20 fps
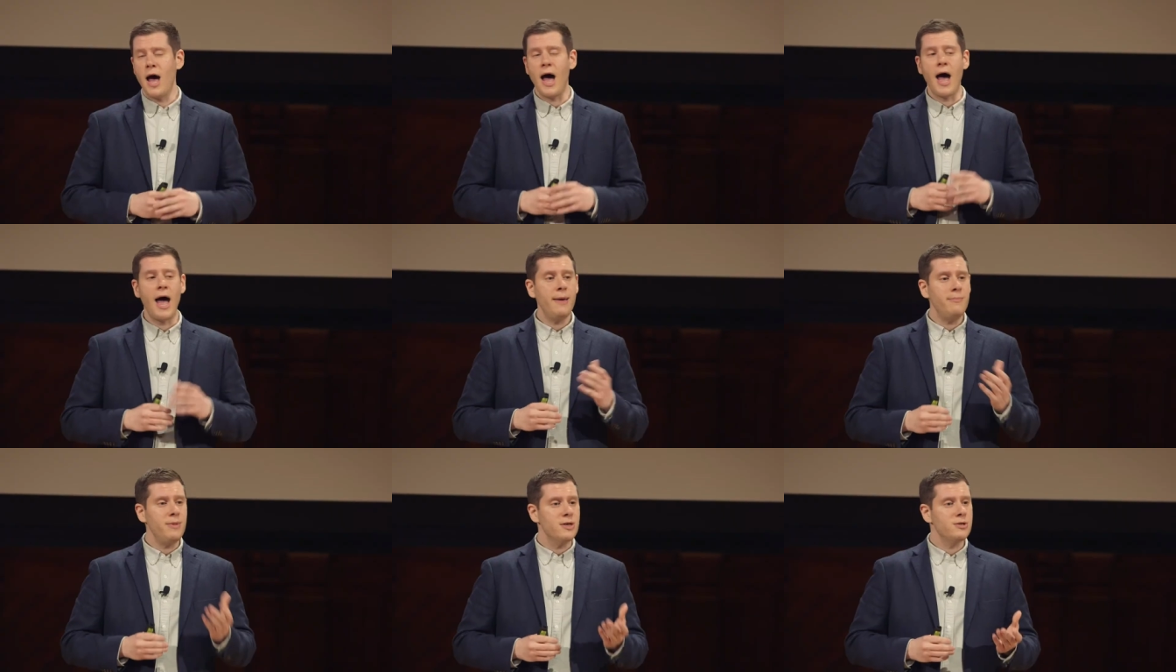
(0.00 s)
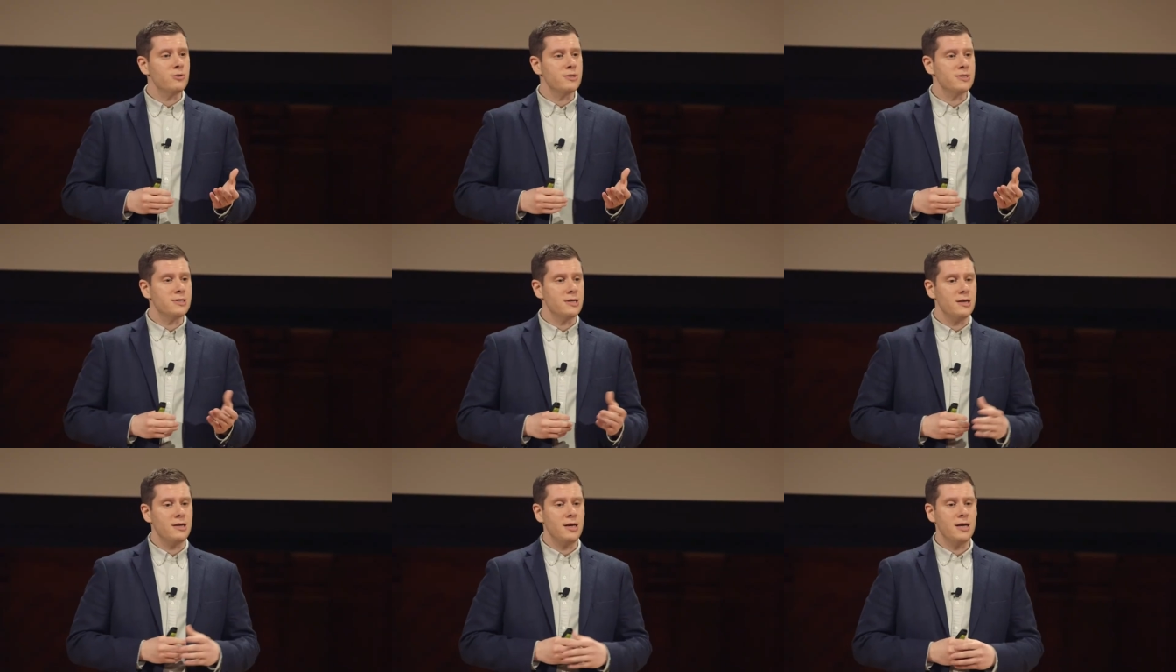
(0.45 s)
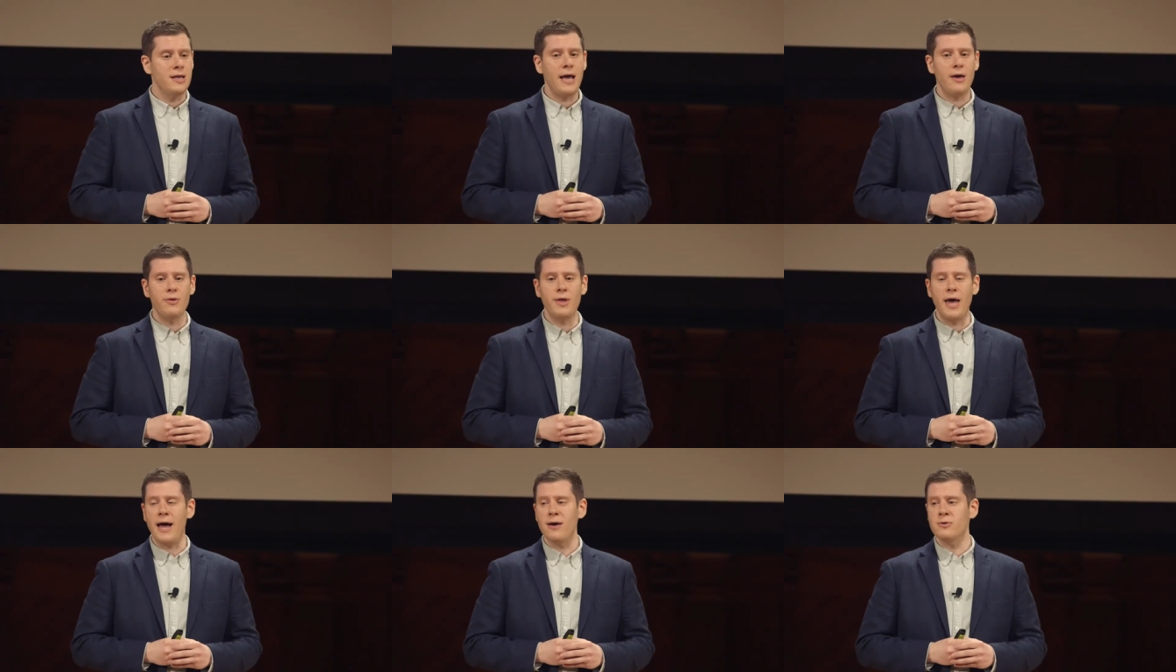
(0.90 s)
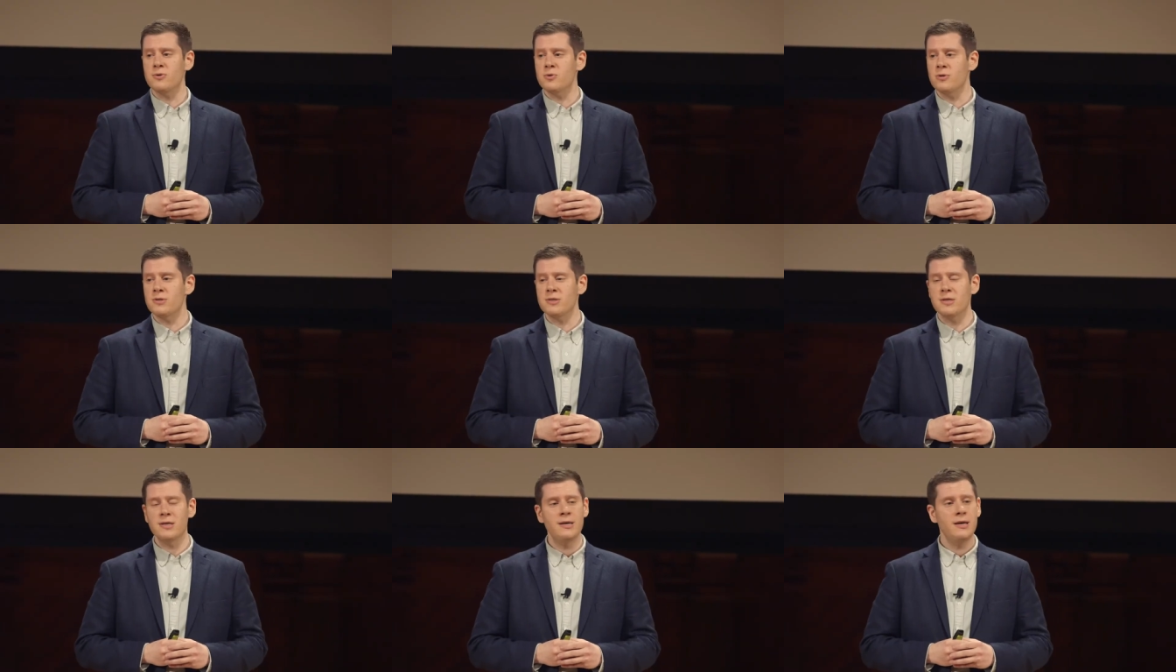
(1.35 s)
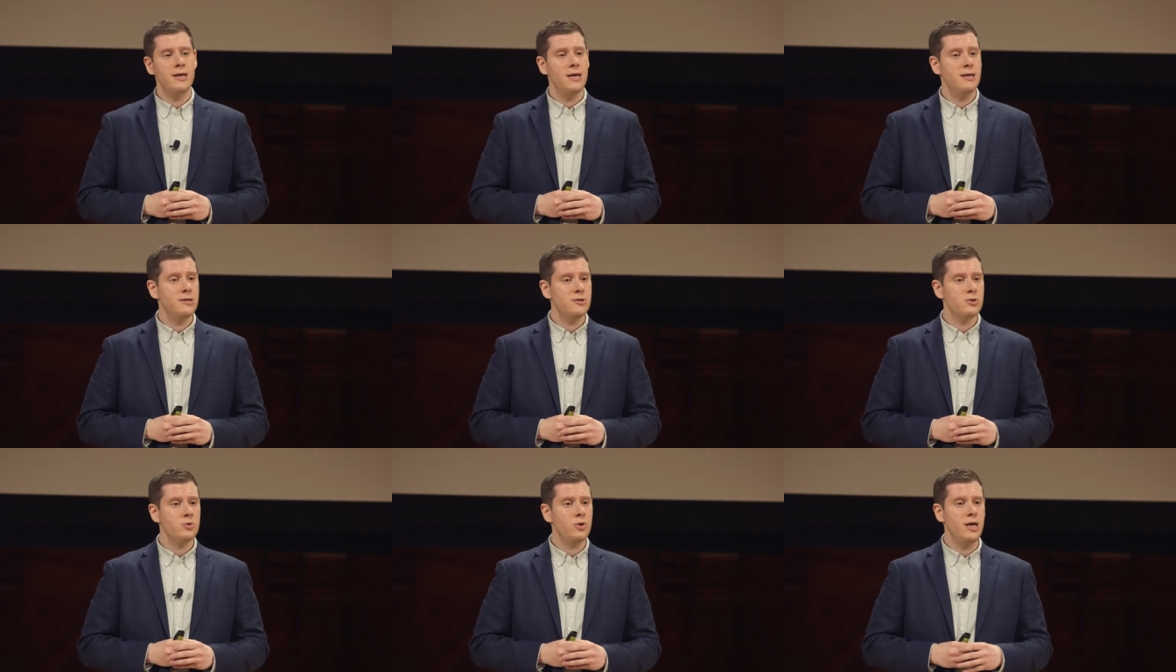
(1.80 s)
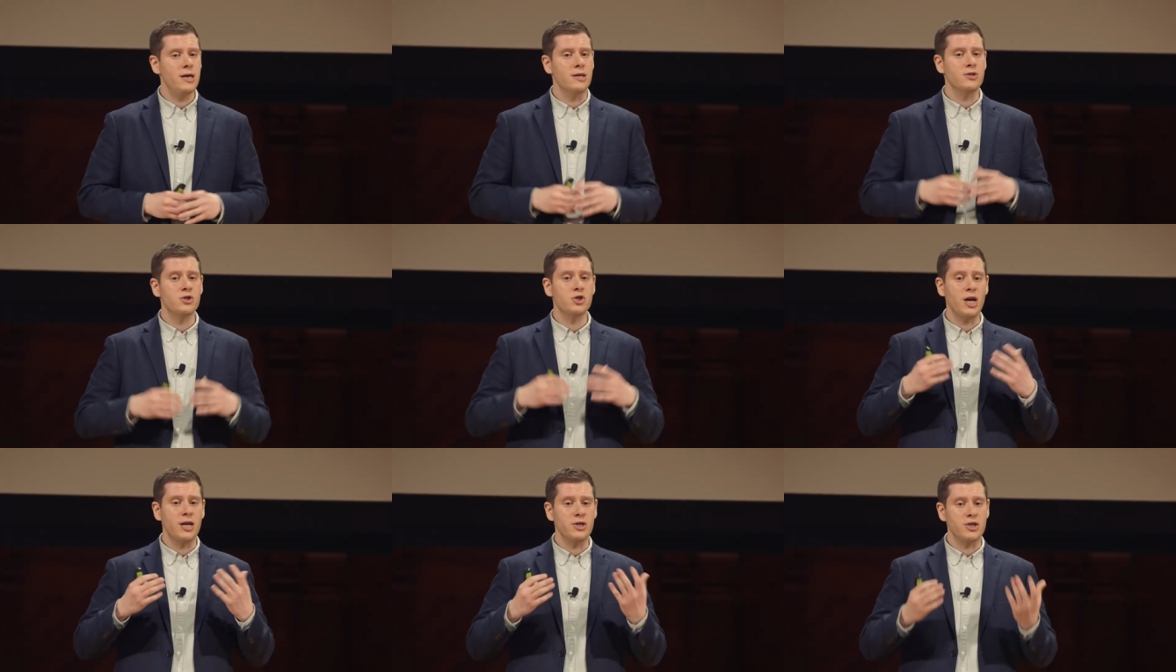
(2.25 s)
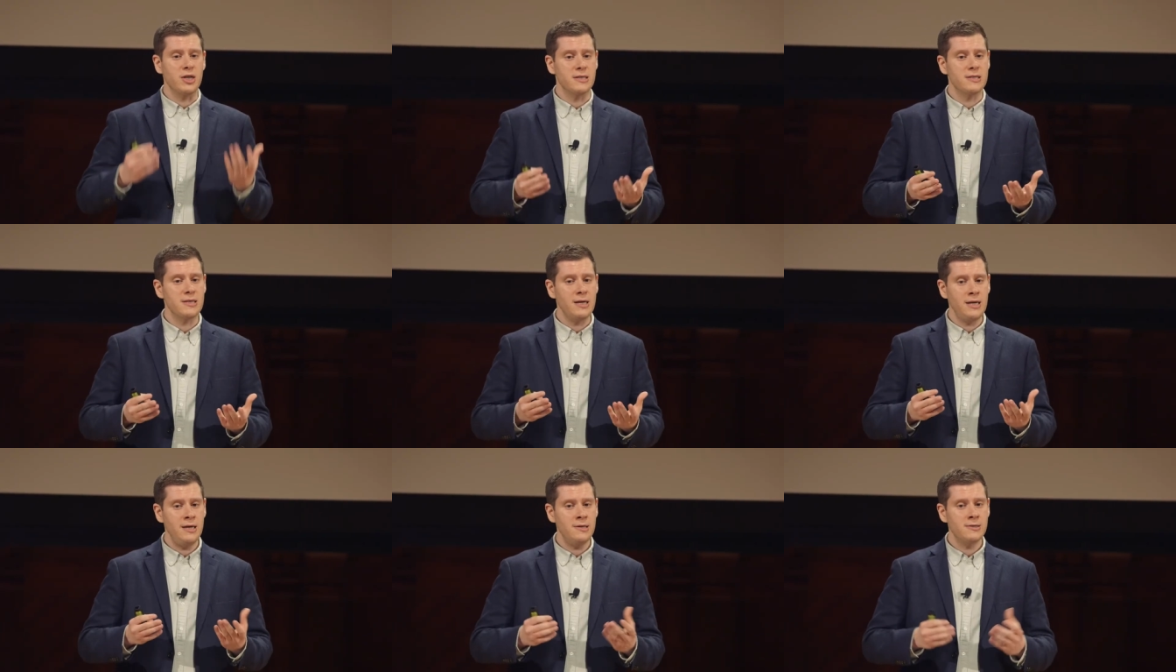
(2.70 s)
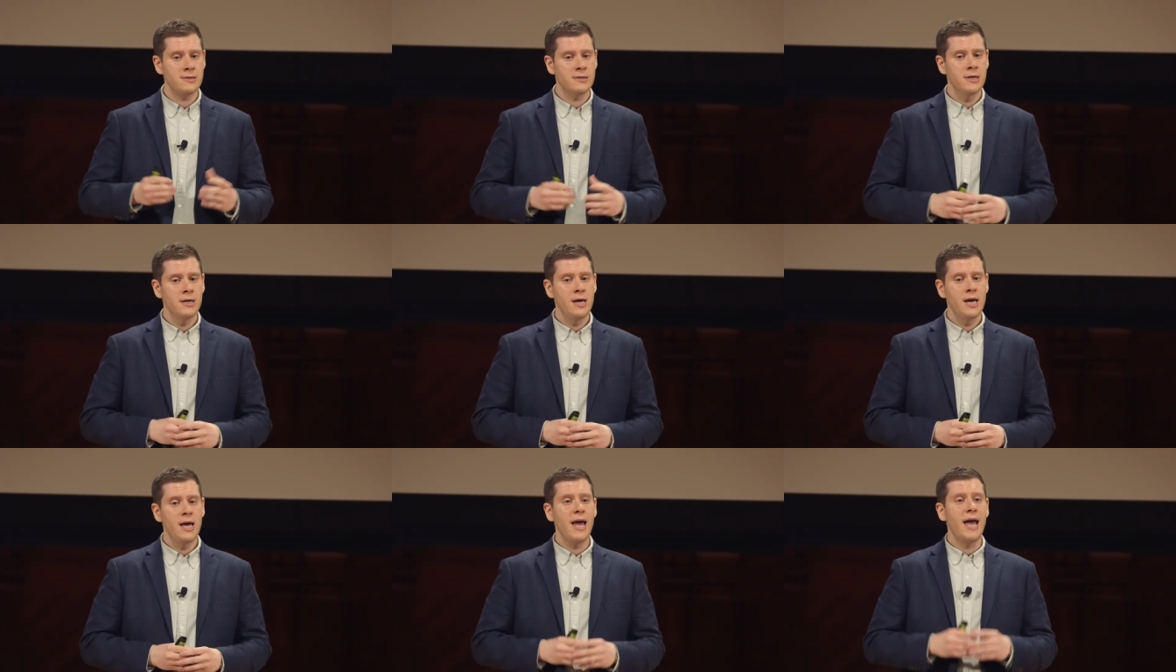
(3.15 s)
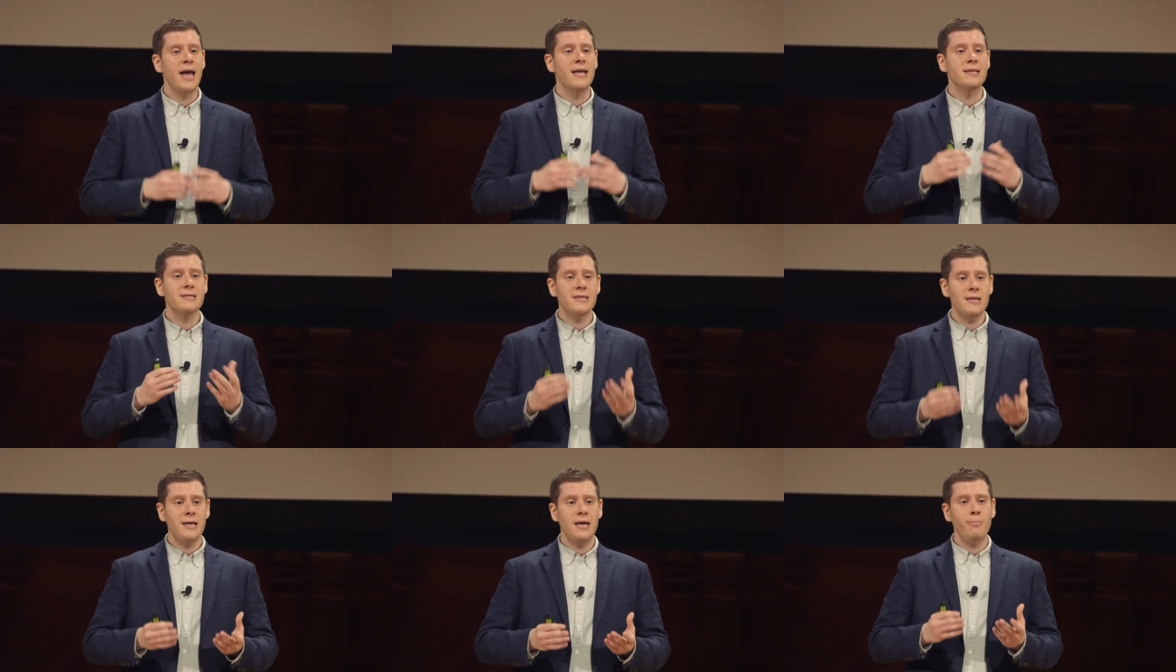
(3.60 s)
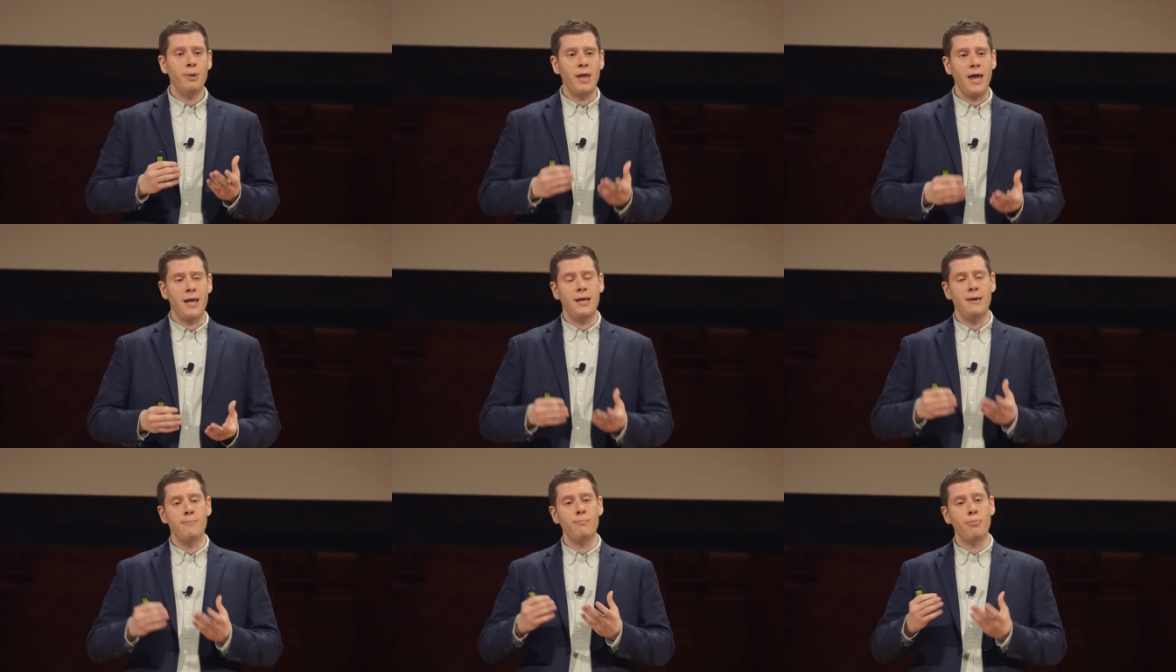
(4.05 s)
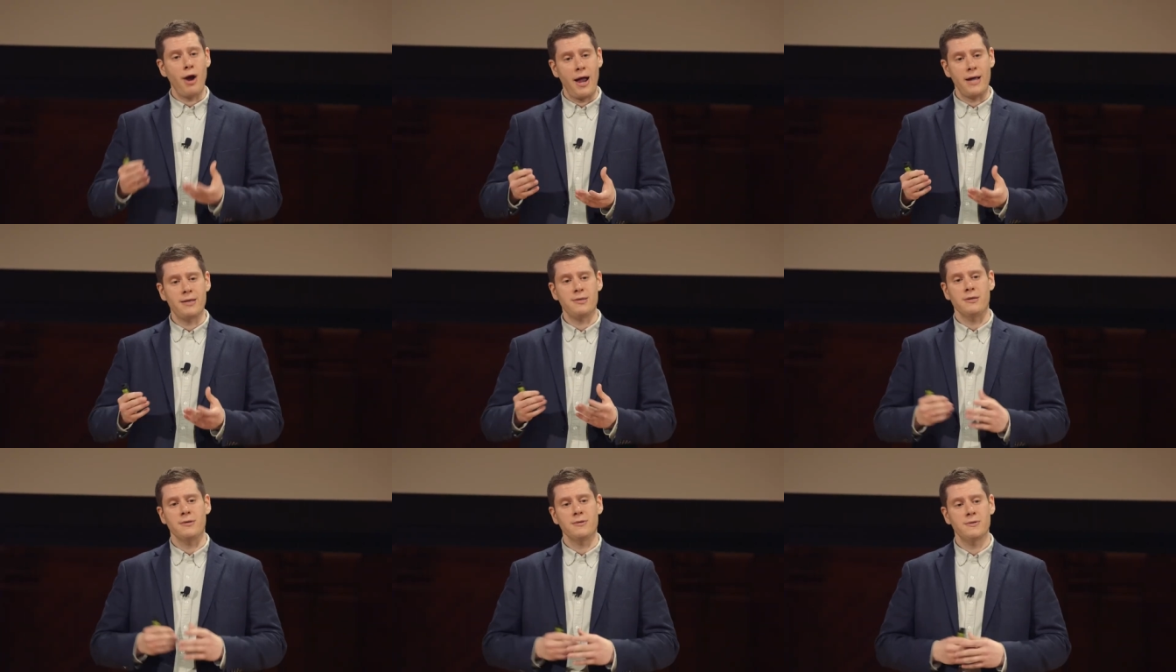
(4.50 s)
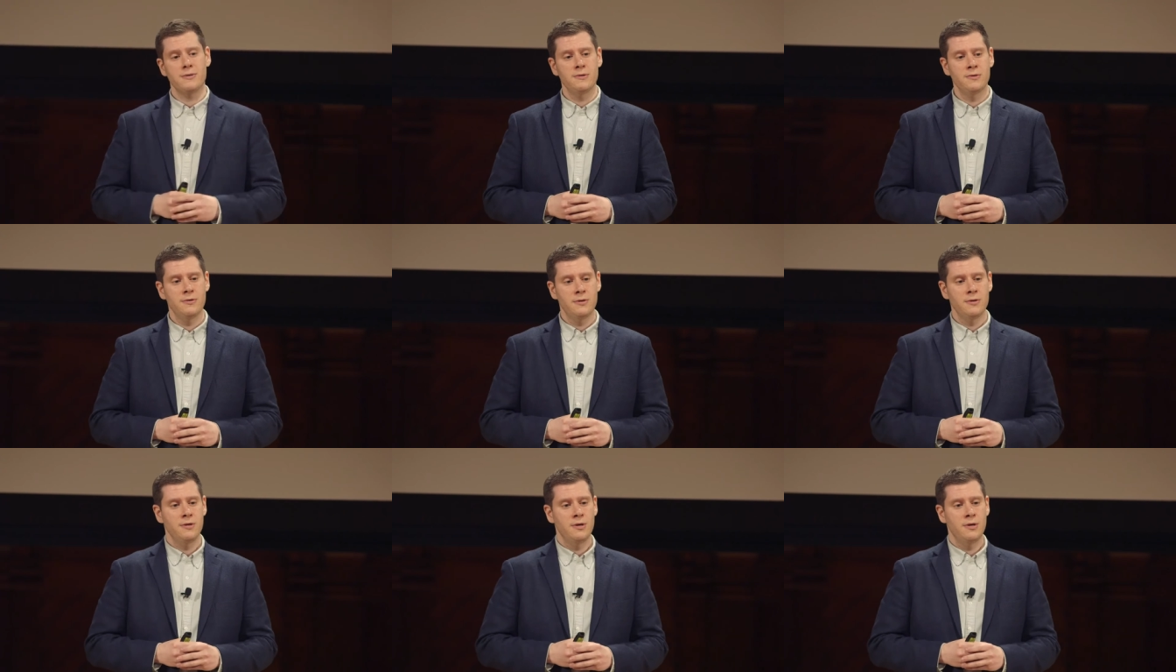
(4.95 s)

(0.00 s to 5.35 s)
I'm interested in how the outsourcing industry is changing cities and city planning practice.